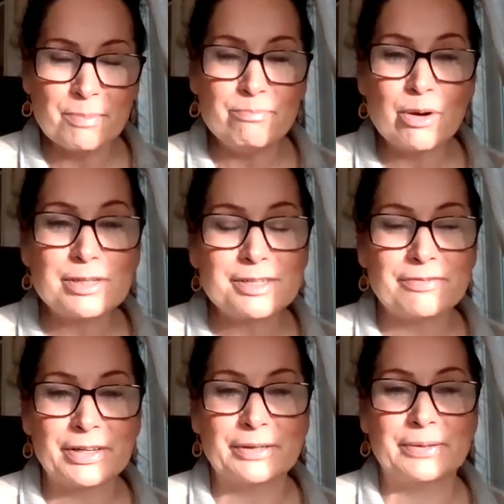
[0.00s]
Most
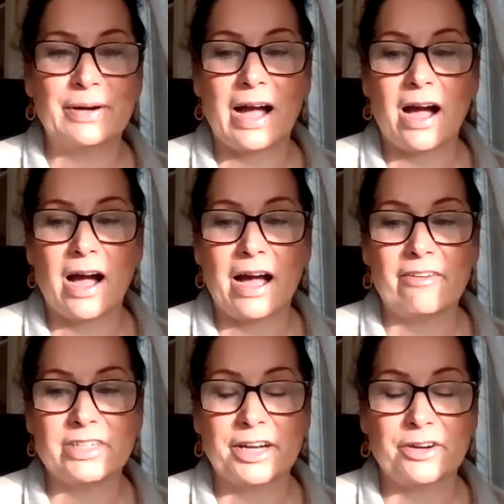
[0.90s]
of you
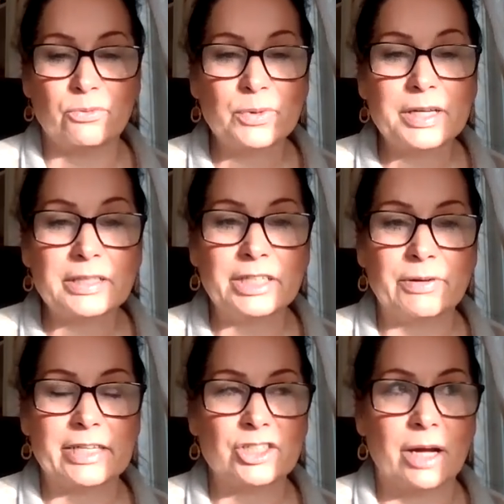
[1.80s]
have done a really
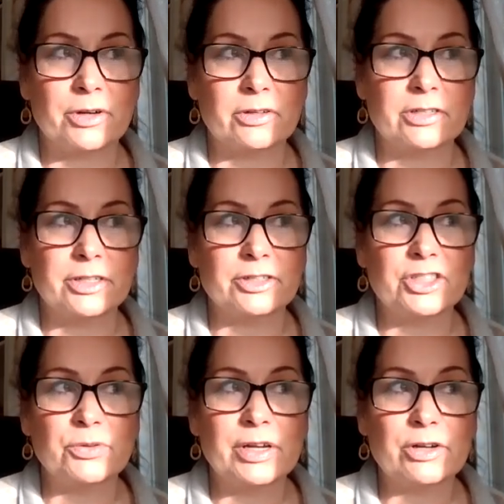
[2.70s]
great job. You're
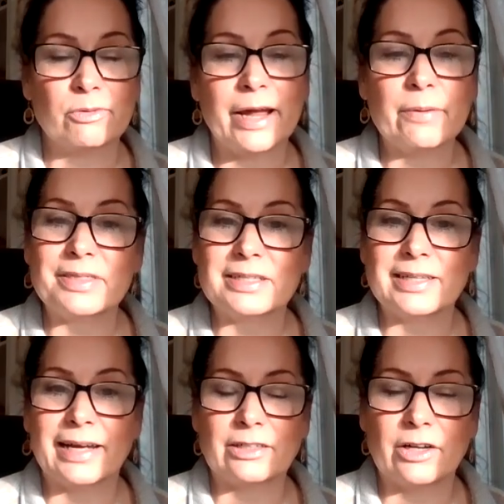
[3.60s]
doing great with the
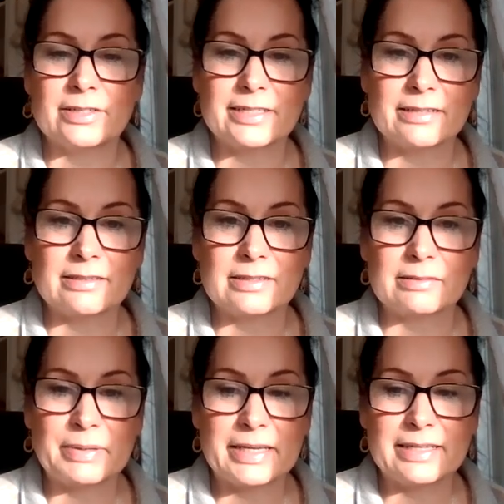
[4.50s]

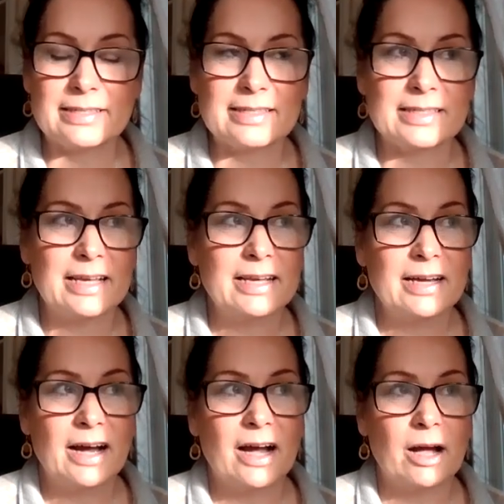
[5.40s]
diagnostics piece.
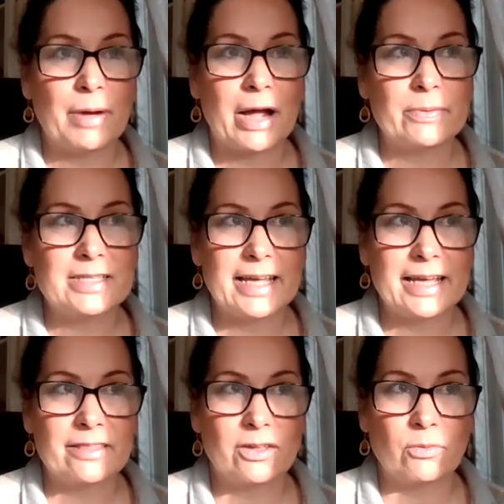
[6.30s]
I would
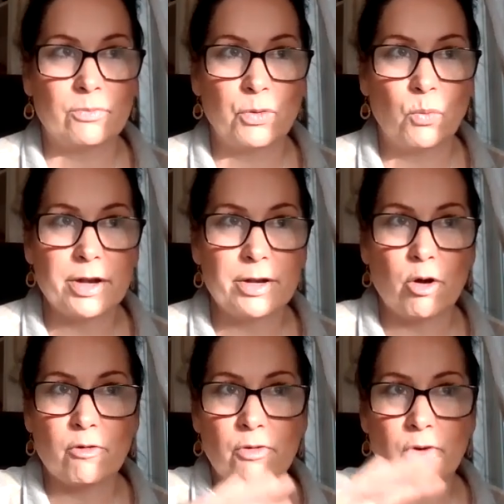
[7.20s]
say the one
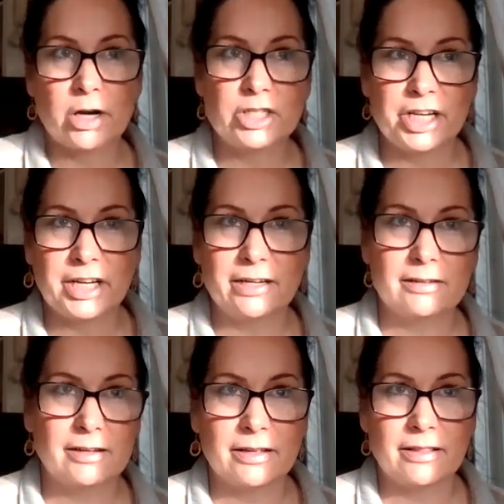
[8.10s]

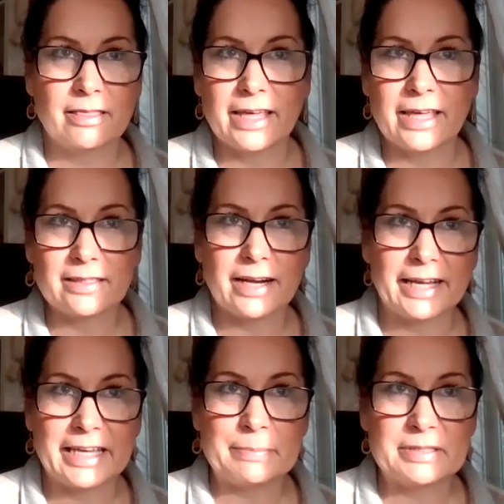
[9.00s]
overarching thing that
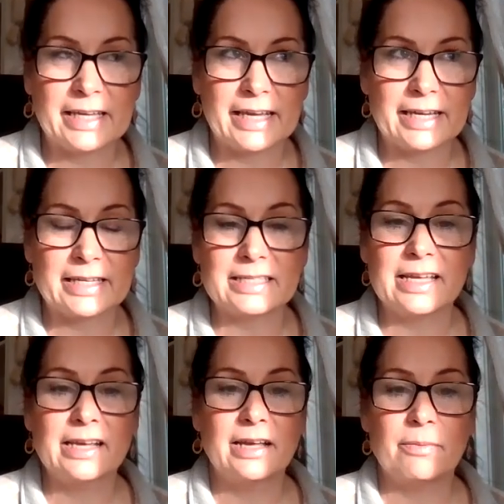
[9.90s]
I keep seeing is
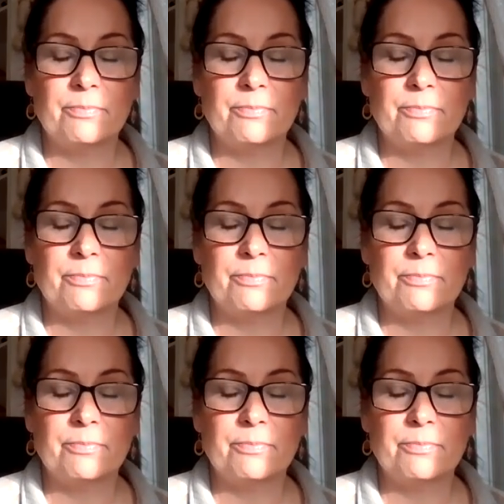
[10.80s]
